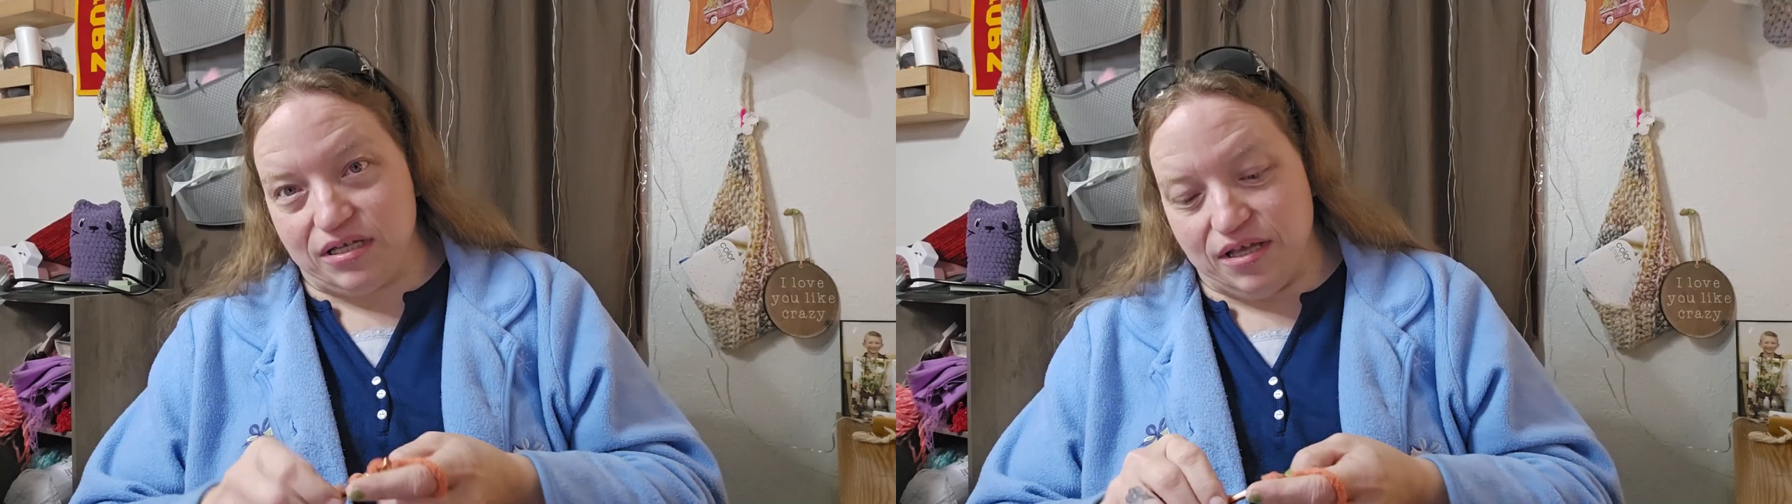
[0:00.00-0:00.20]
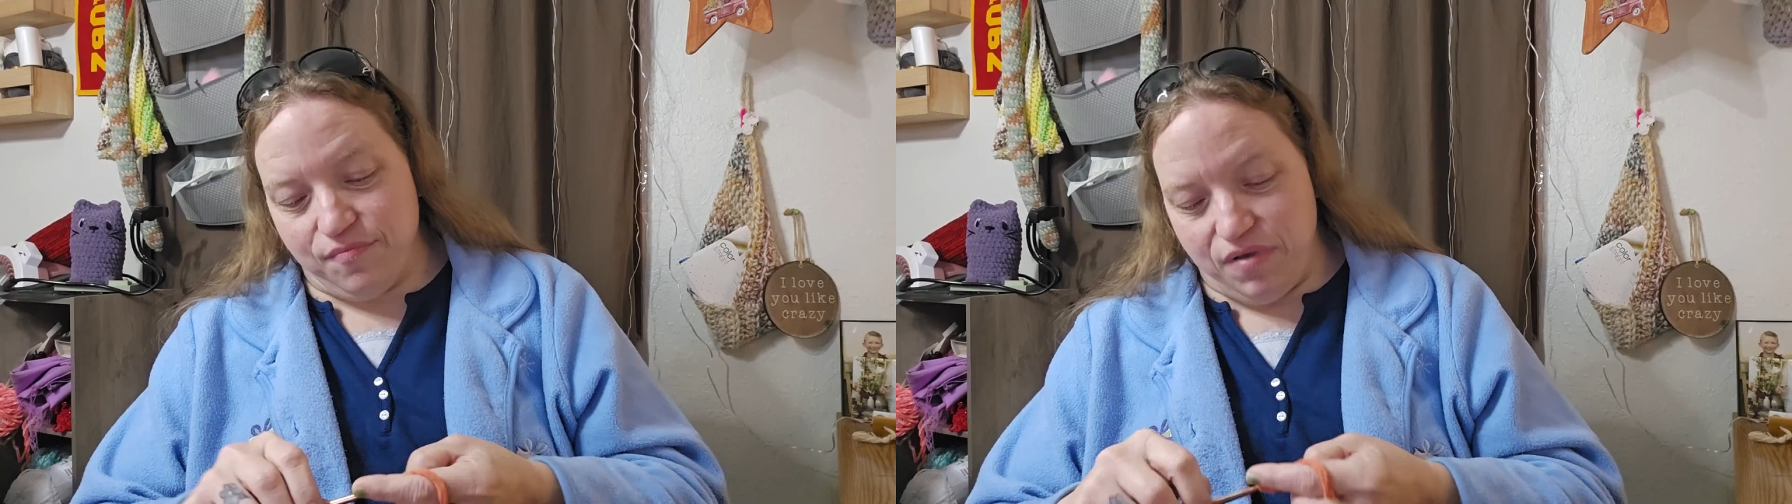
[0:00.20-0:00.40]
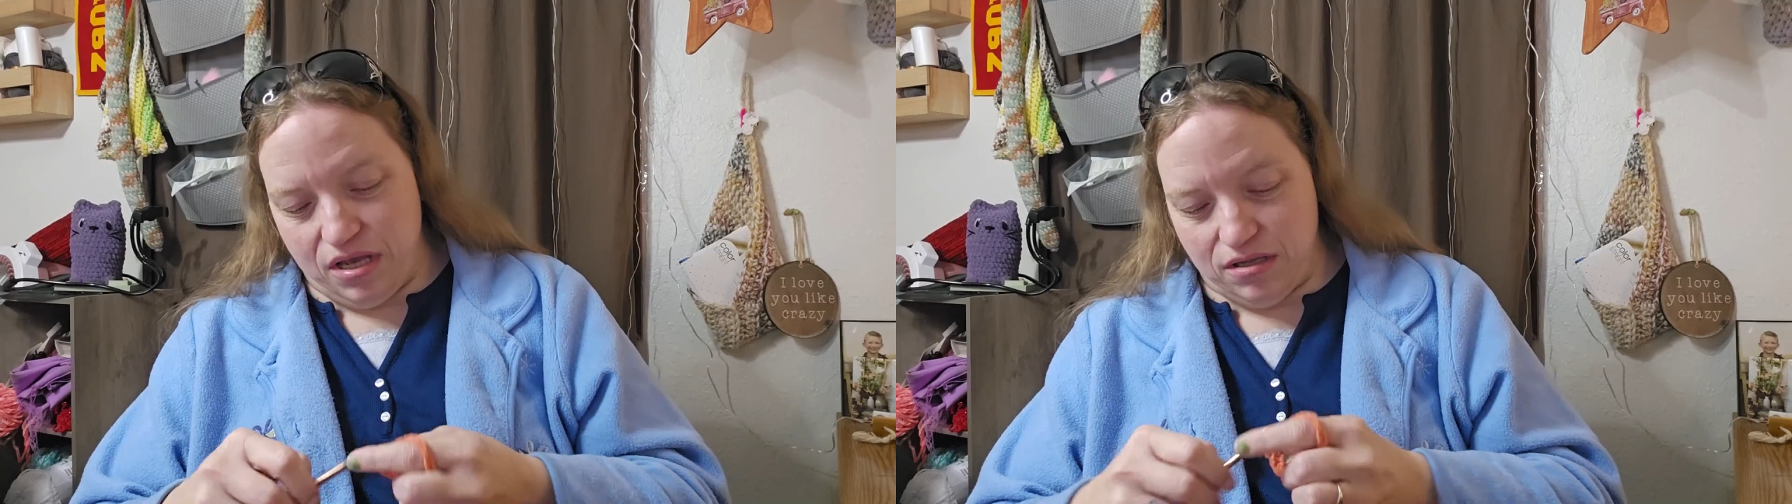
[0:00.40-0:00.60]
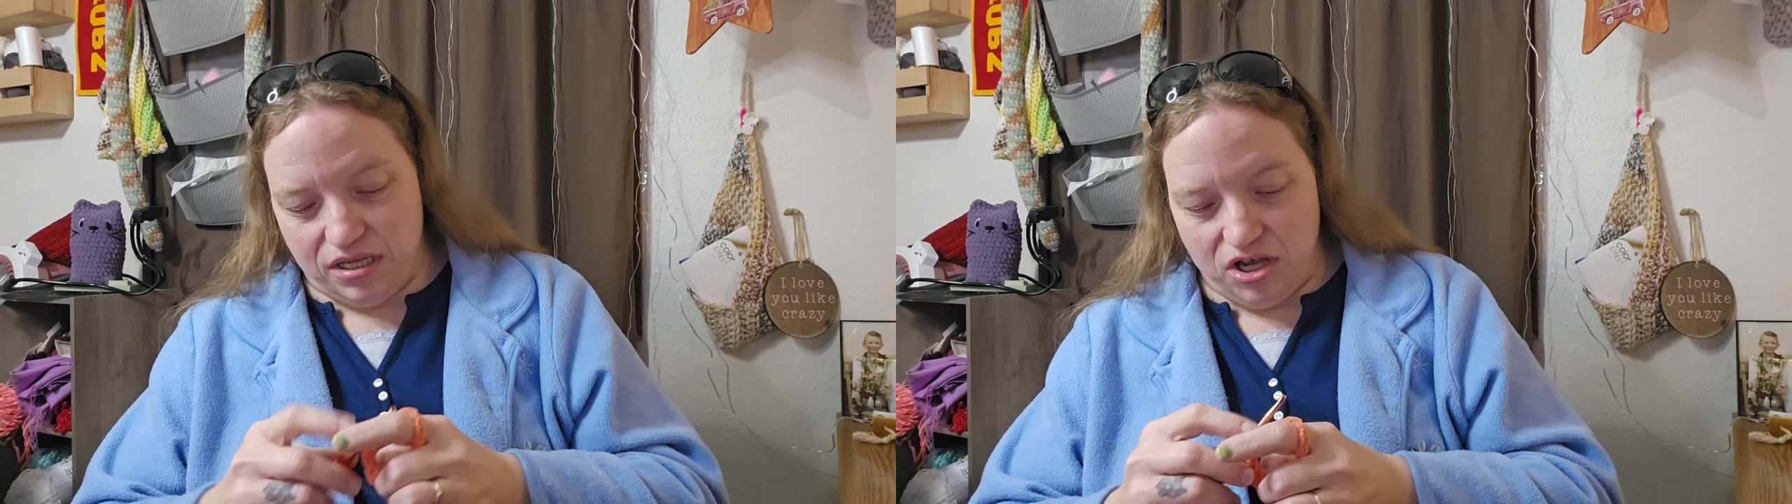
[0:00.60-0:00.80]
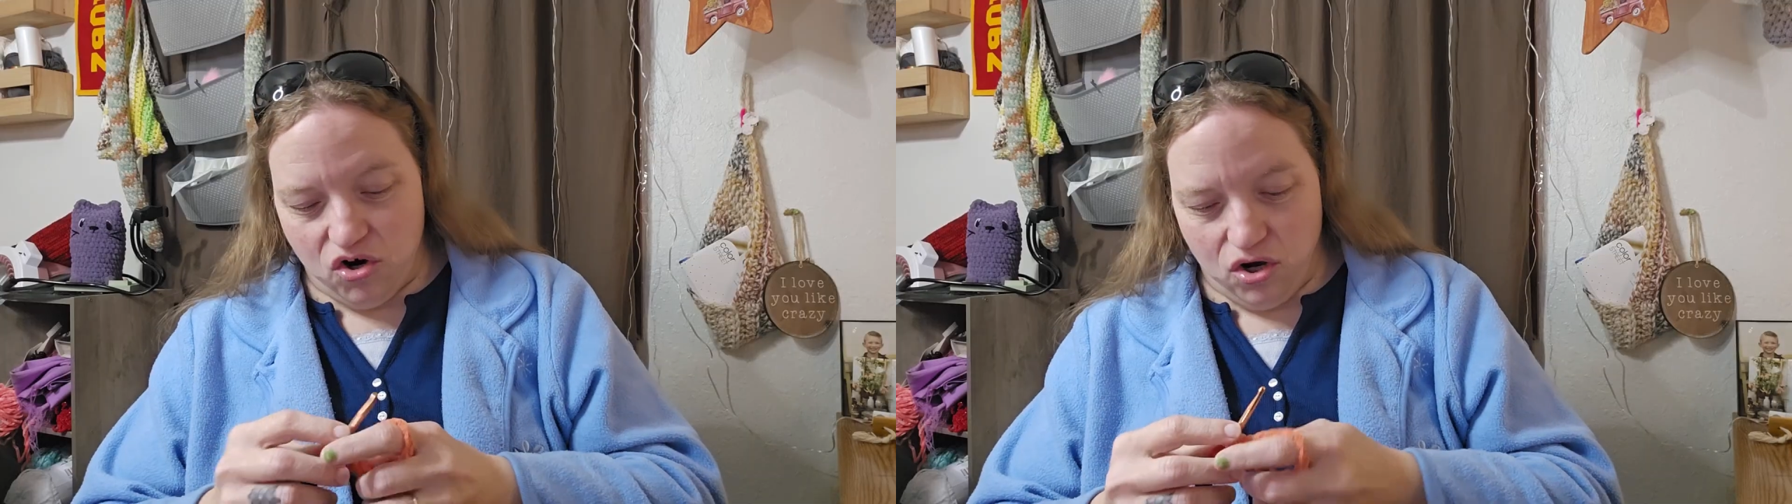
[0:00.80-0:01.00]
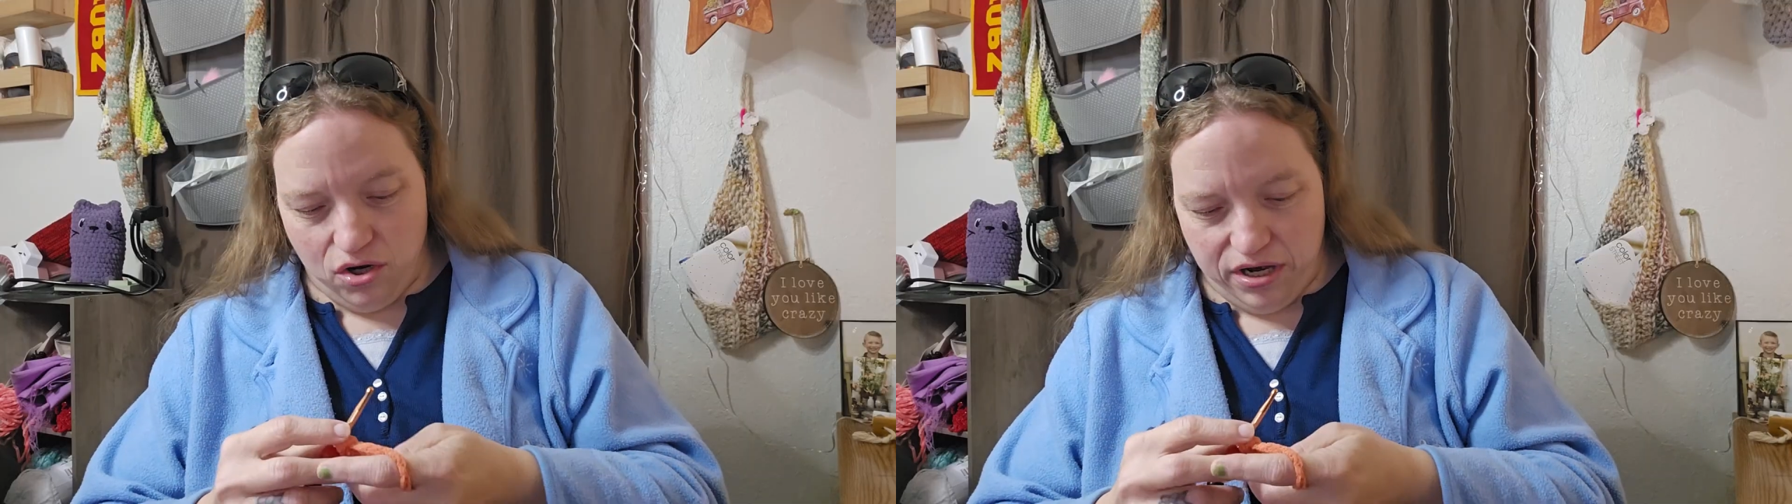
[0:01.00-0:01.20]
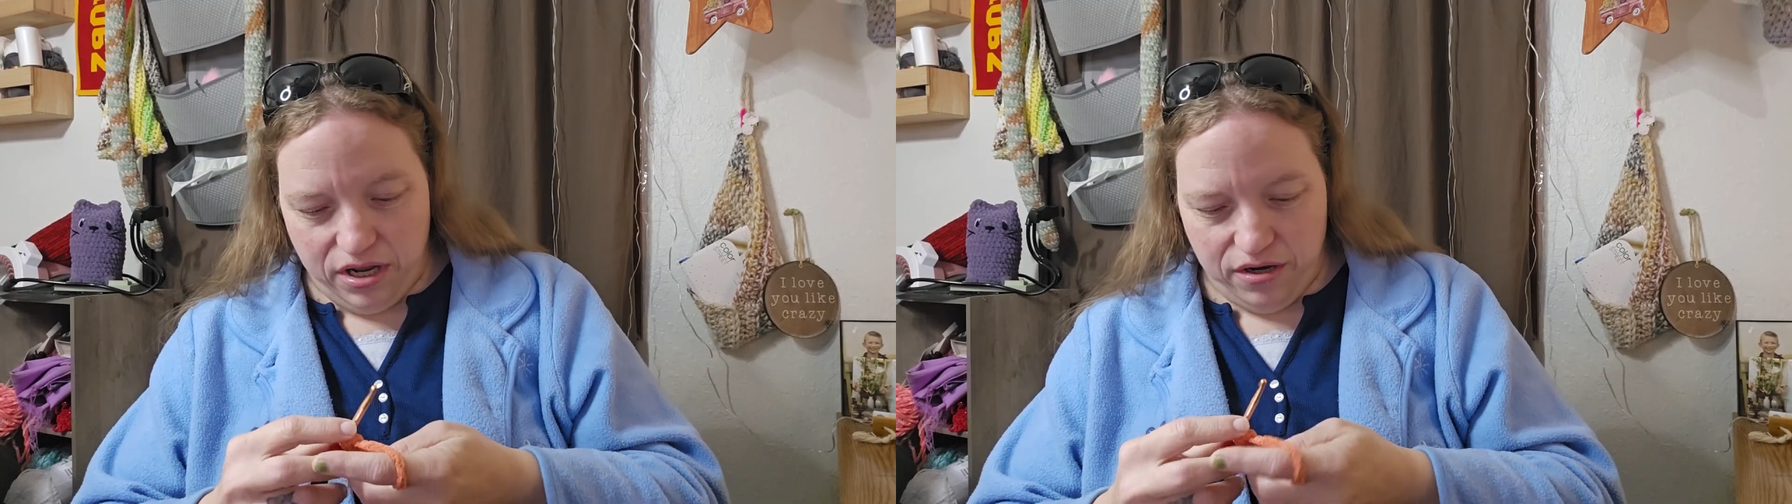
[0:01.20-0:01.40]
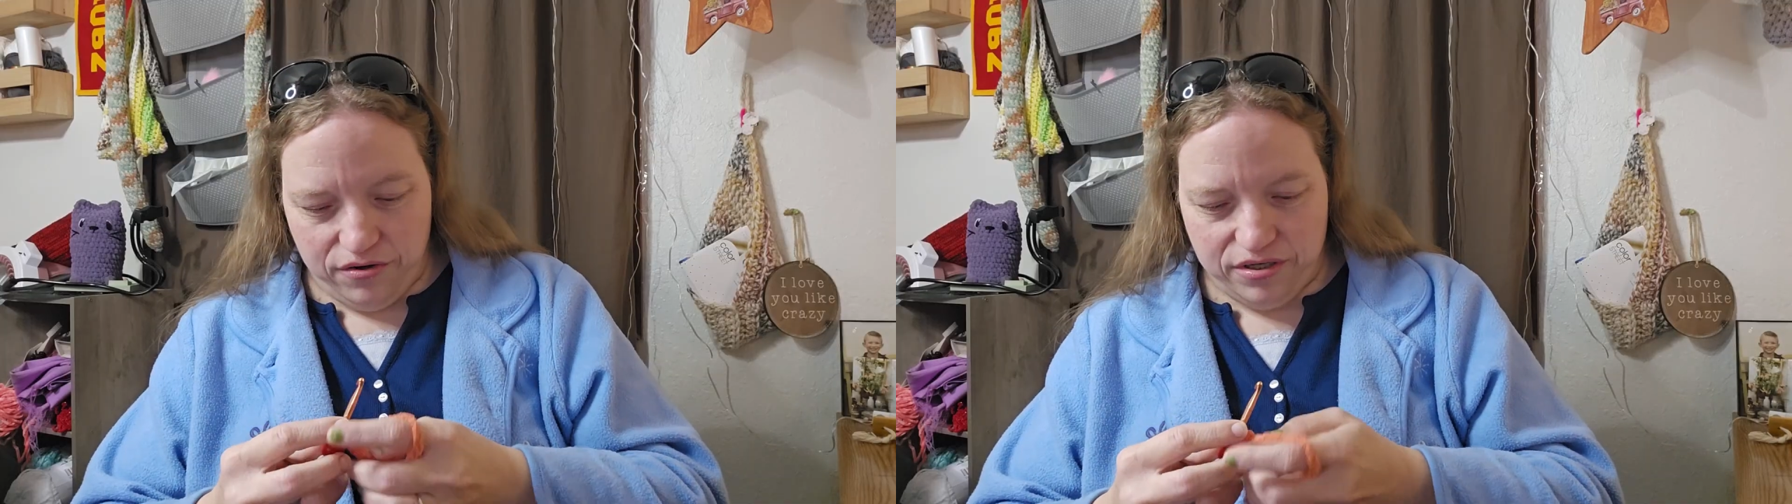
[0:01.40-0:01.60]
skimpy on the yarn
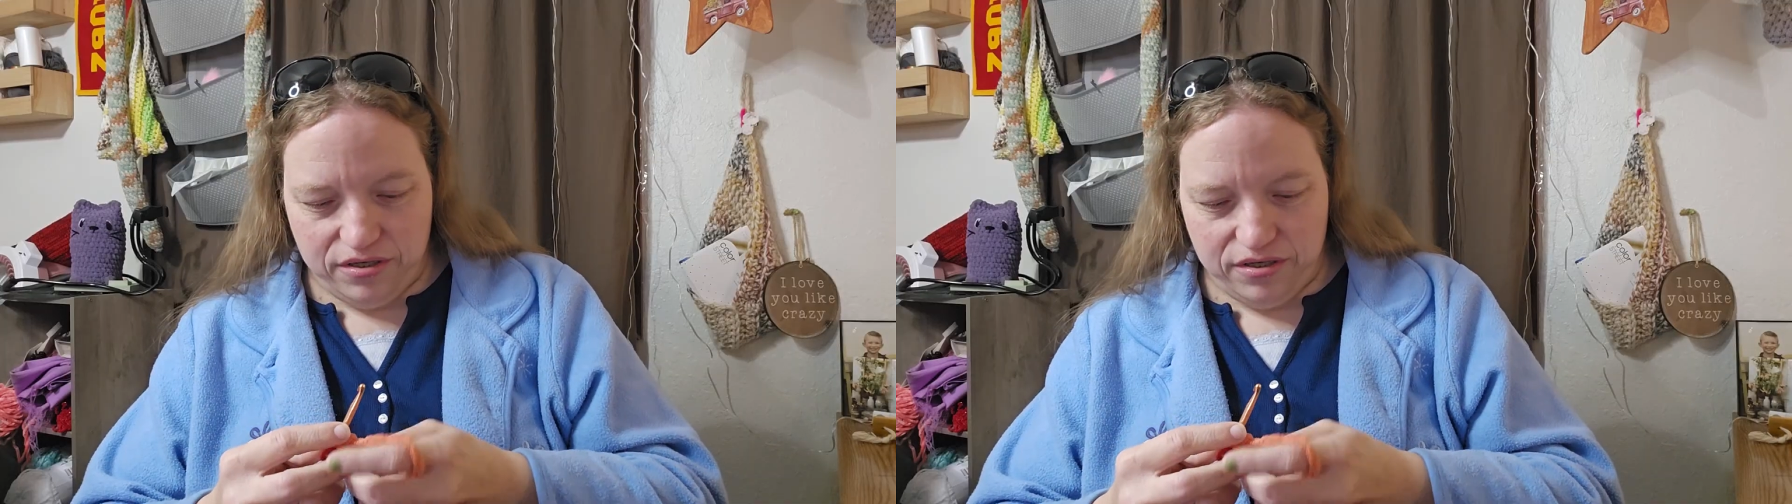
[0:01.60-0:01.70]
here,